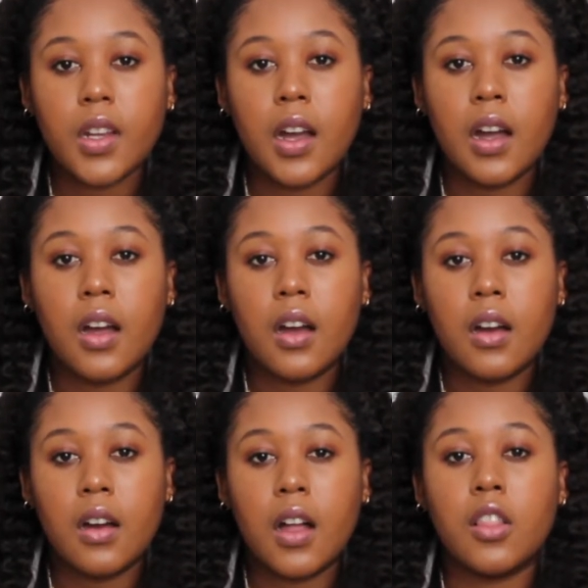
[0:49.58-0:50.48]

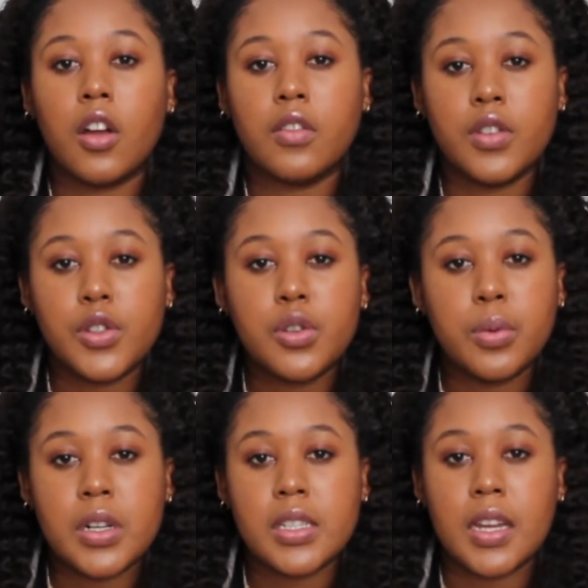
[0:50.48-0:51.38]
lot of
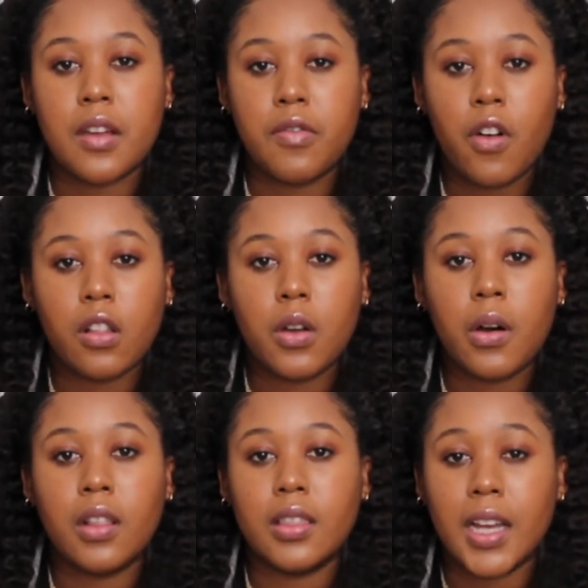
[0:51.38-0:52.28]
YouTubers that I follow
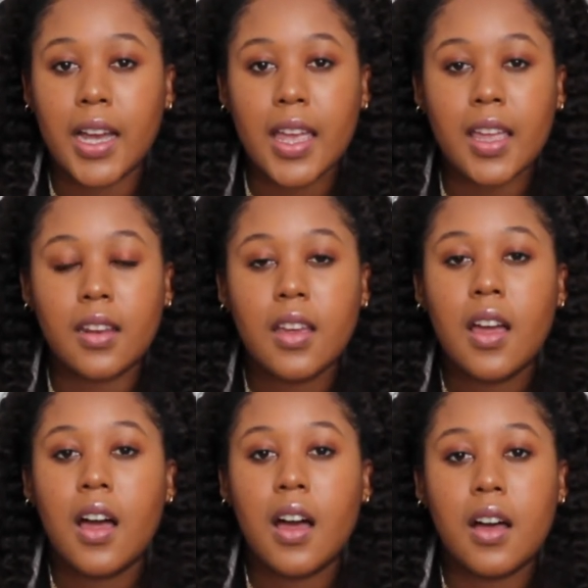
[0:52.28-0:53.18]
online,
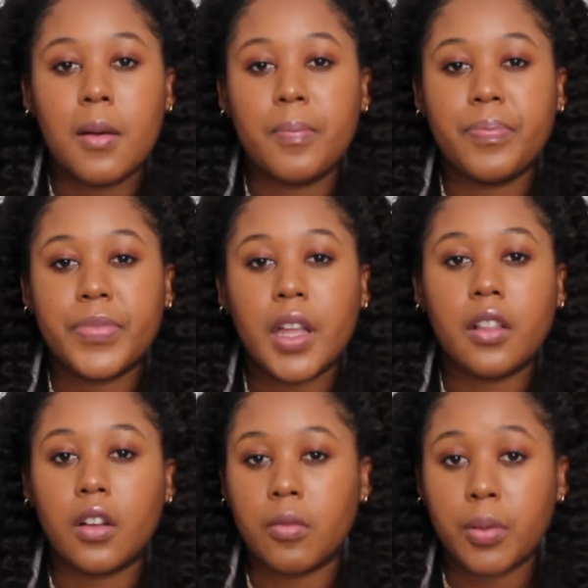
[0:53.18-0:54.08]
a
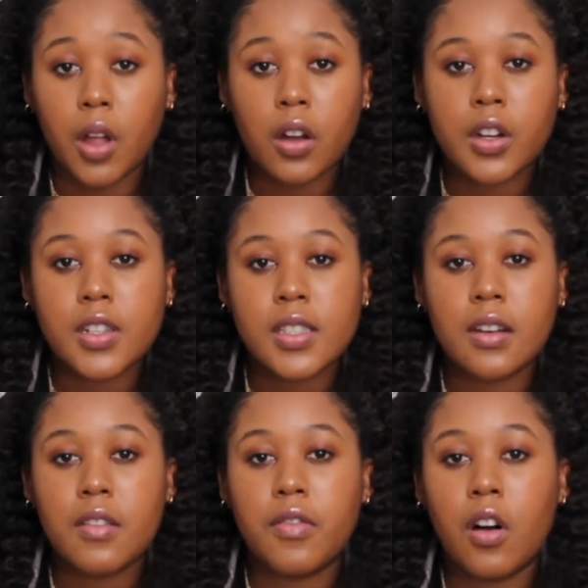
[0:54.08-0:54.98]
lot of bloggers
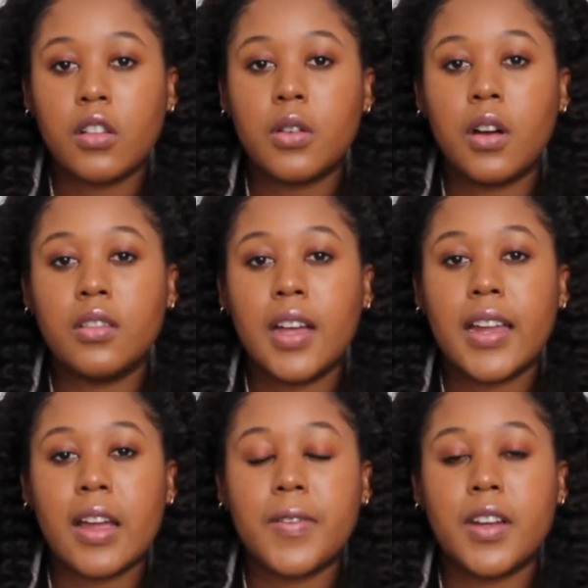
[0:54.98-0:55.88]
that I follow
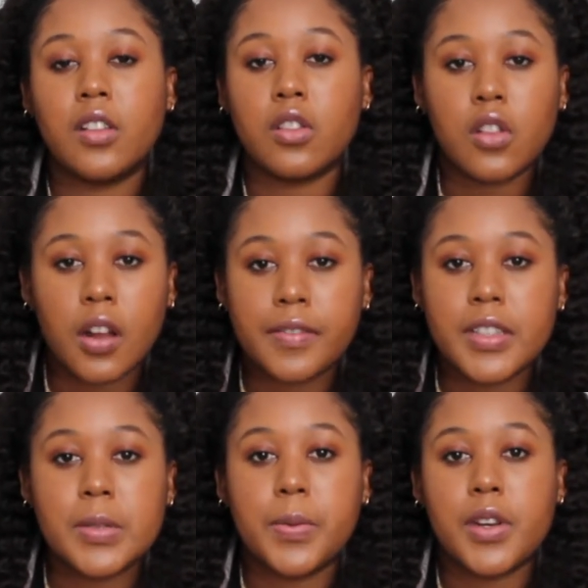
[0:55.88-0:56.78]
online, I find a lot of
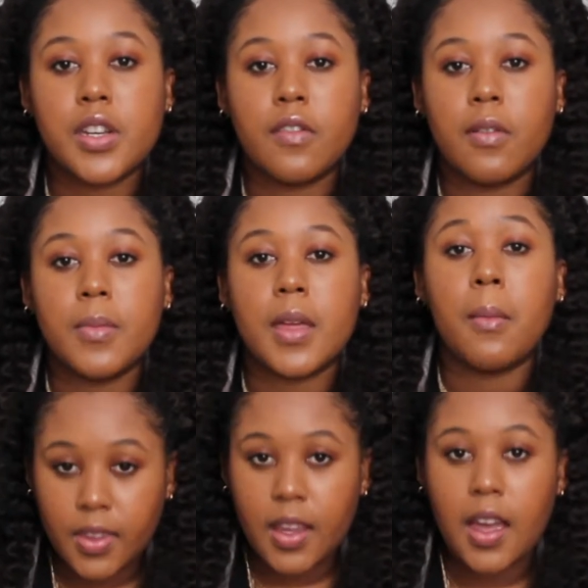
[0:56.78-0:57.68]
inspiration from
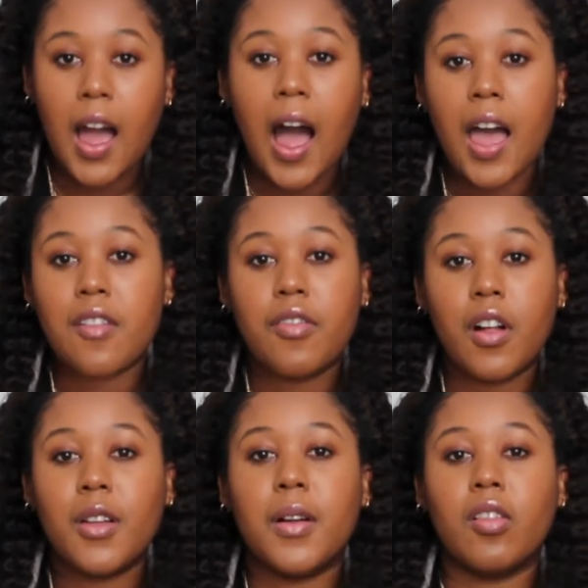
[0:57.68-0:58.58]
them. I
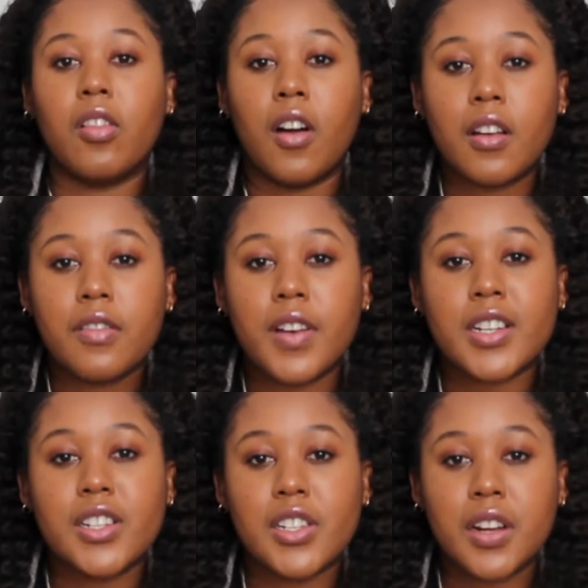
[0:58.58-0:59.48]
follow a lot of
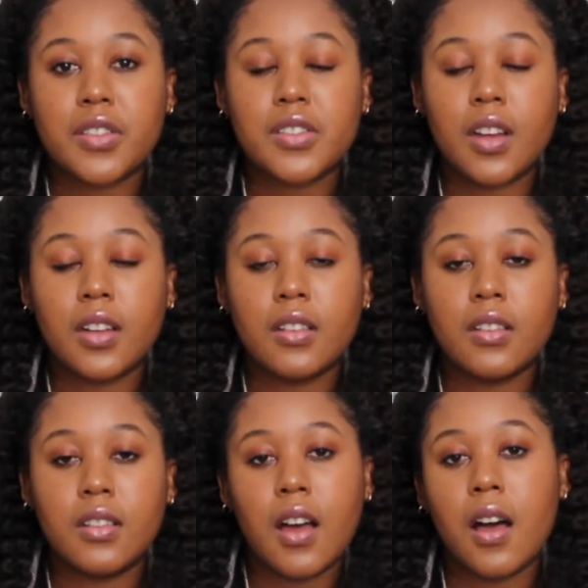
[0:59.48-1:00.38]
fashion channels
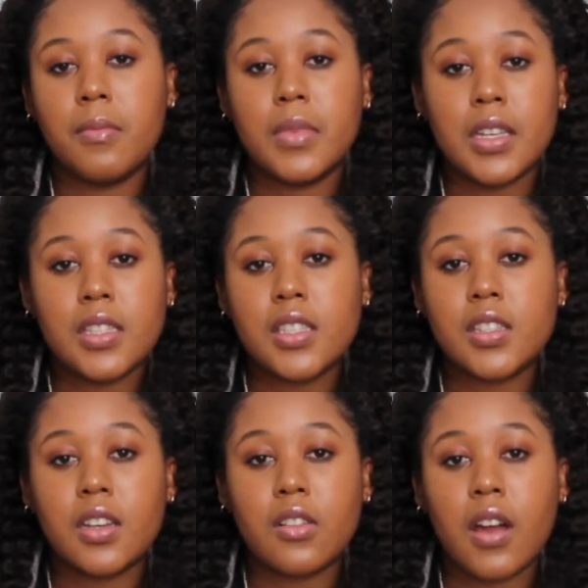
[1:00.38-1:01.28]
on
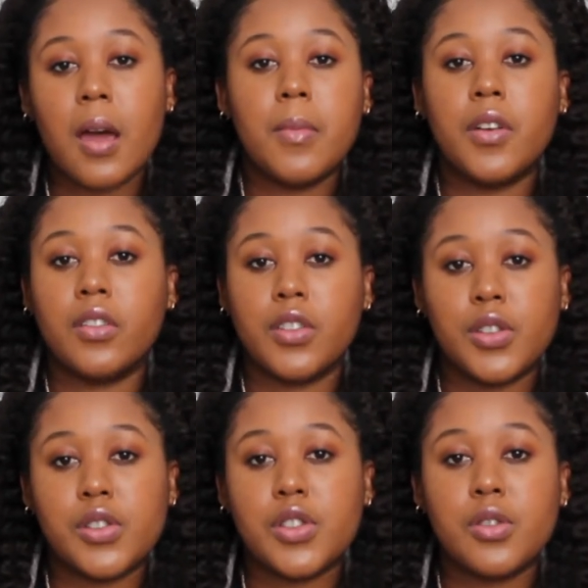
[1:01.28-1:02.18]
Instagram and on
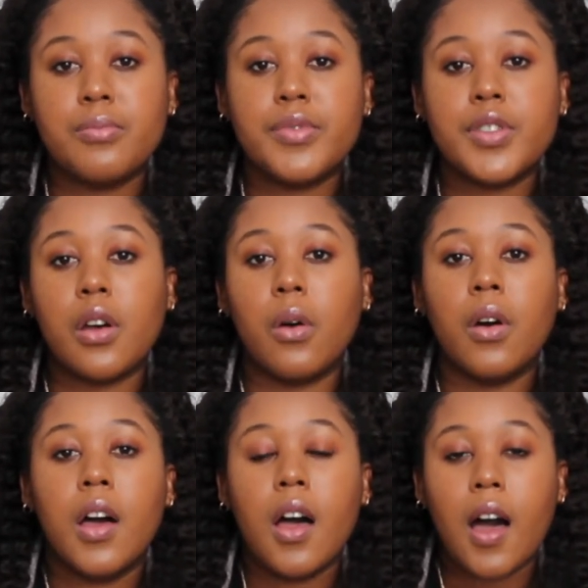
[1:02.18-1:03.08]
YouTube,
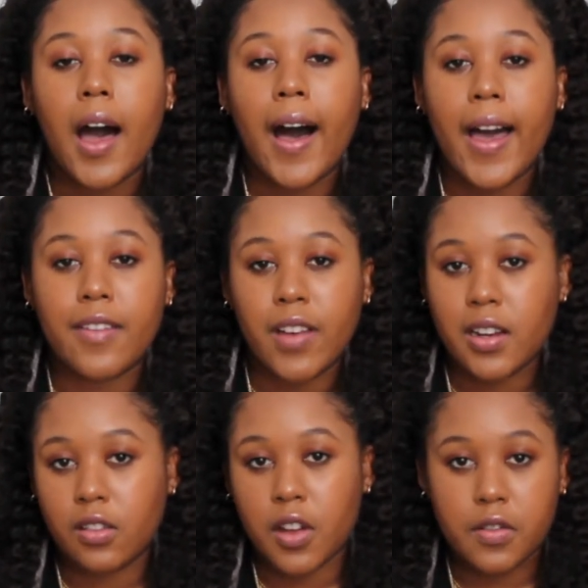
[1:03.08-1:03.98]
so I
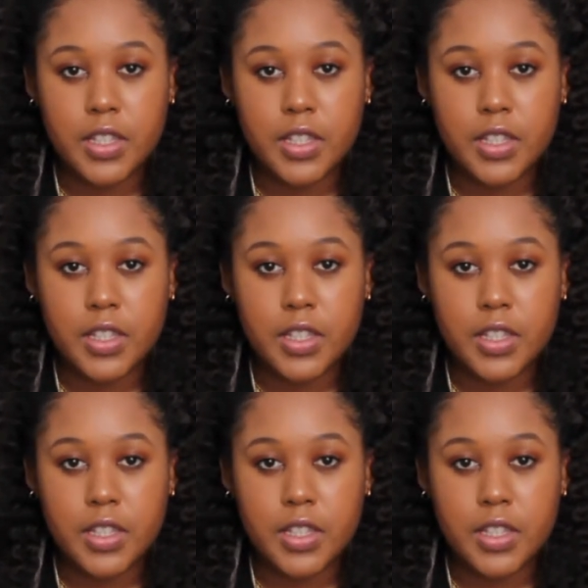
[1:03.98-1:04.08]
find a lot